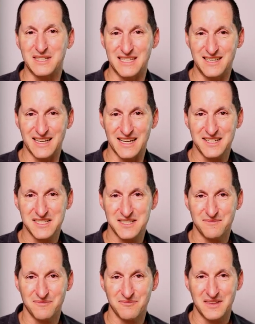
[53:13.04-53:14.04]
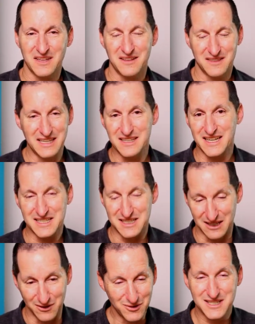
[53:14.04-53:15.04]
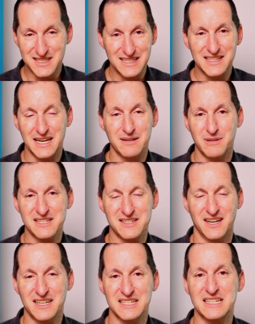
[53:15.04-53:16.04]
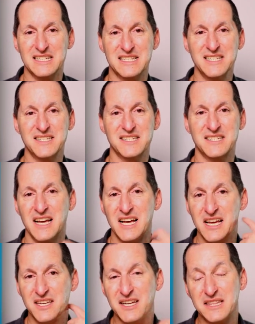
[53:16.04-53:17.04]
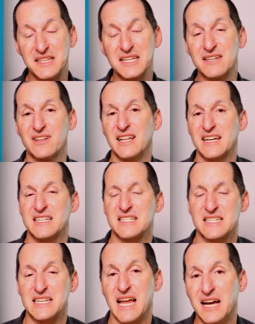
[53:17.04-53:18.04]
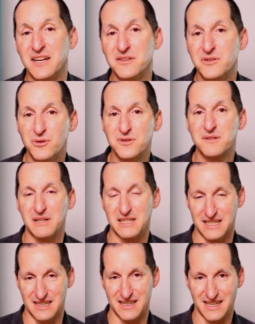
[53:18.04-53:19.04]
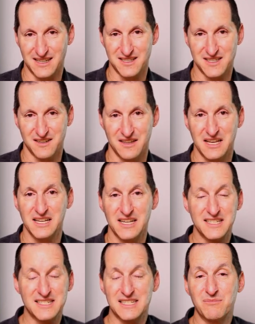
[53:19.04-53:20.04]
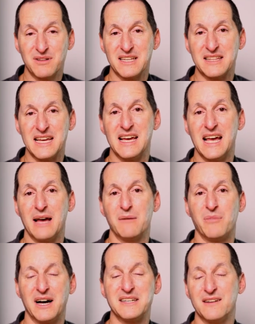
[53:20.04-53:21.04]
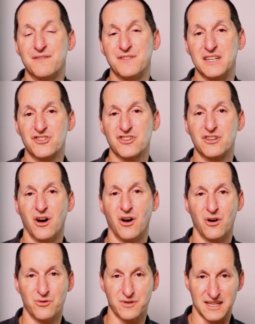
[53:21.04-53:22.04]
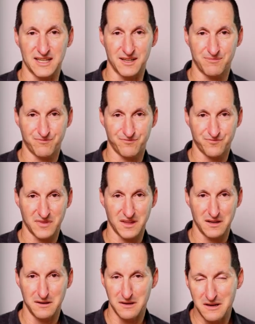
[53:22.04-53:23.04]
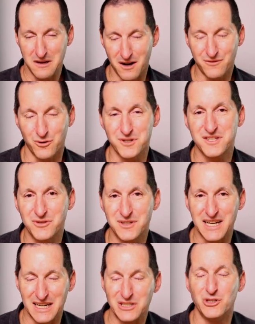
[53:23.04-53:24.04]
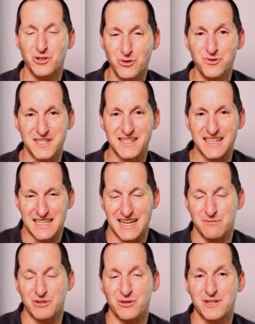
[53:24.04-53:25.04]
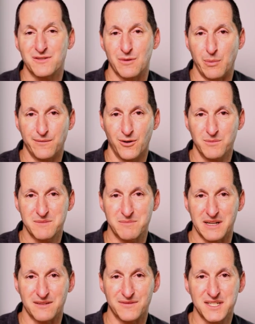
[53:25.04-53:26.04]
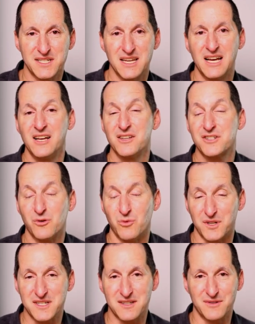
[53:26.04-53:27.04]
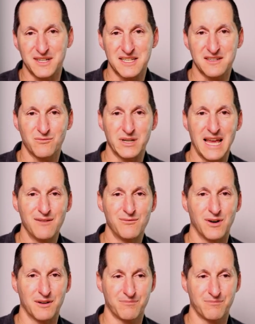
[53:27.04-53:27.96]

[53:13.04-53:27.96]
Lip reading: index. The index looks in the database like it exists. You can think of it like as an unusable index. It's simply there by definition only. Of course, you can't use it. It can't be used for performance benefits. So what's the reason we have one?